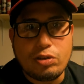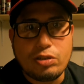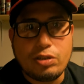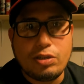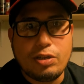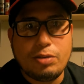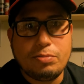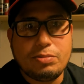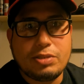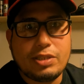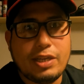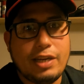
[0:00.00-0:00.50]
You know
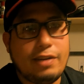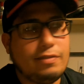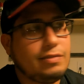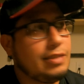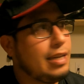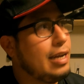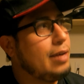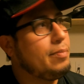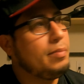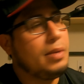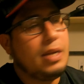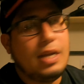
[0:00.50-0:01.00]
what I'm saying? Every
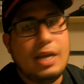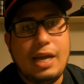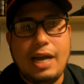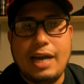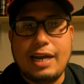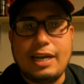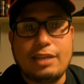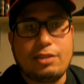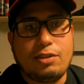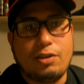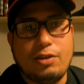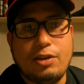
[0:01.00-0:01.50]
time I
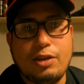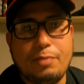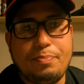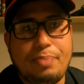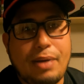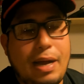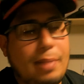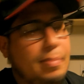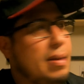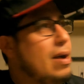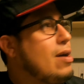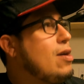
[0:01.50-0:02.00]
got the hood
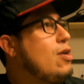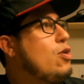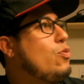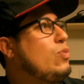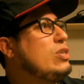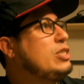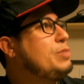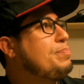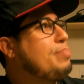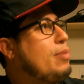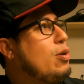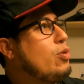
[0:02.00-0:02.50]
pop, oh,
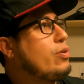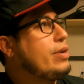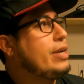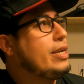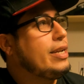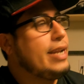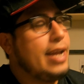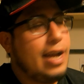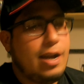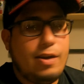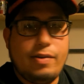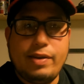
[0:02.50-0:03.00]
what's
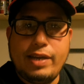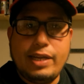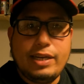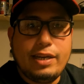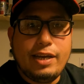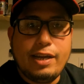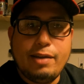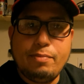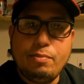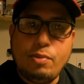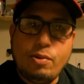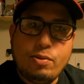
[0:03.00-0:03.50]
broken now? Ain't
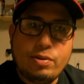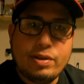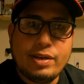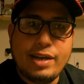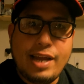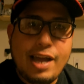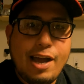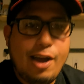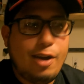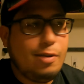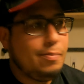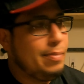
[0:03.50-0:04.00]
nothing broken
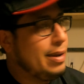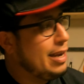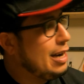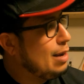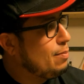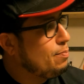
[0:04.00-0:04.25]
now, man.